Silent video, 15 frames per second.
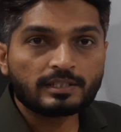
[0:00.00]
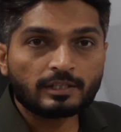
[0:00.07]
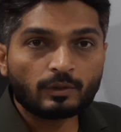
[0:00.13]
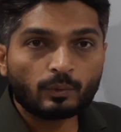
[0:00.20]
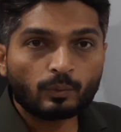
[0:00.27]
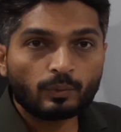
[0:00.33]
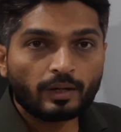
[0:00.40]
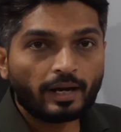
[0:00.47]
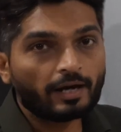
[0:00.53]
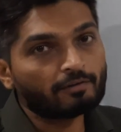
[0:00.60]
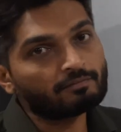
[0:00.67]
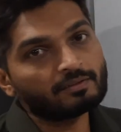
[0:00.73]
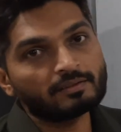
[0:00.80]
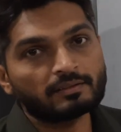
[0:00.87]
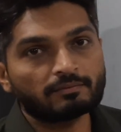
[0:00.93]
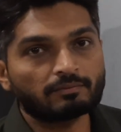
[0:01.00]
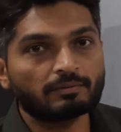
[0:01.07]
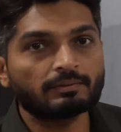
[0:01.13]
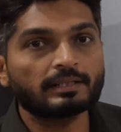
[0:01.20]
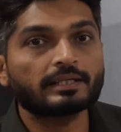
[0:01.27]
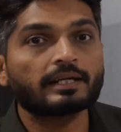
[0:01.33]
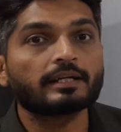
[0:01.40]
0 and we
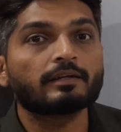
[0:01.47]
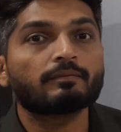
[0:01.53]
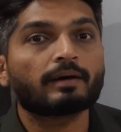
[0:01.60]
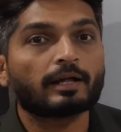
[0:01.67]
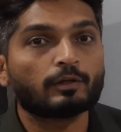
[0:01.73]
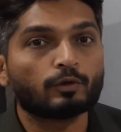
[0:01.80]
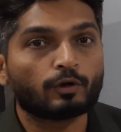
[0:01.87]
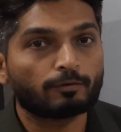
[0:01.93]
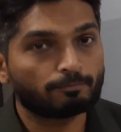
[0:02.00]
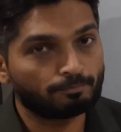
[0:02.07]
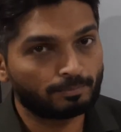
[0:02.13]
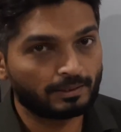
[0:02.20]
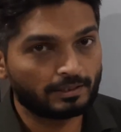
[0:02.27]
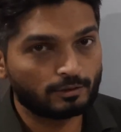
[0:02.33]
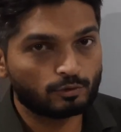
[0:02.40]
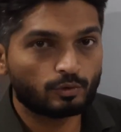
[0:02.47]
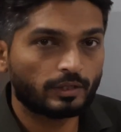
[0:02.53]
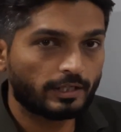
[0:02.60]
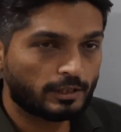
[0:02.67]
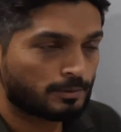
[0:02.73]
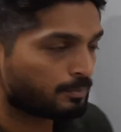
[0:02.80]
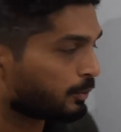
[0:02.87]
will get the value of b. So
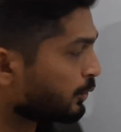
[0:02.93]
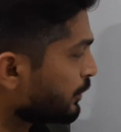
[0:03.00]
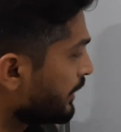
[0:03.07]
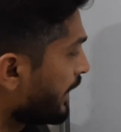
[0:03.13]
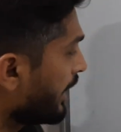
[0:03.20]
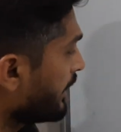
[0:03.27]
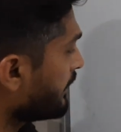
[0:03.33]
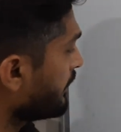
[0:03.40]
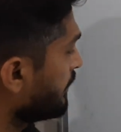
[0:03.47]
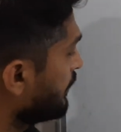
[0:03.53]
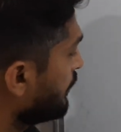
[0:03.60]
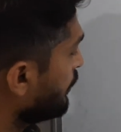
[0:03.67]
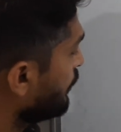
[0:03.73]
let us put that.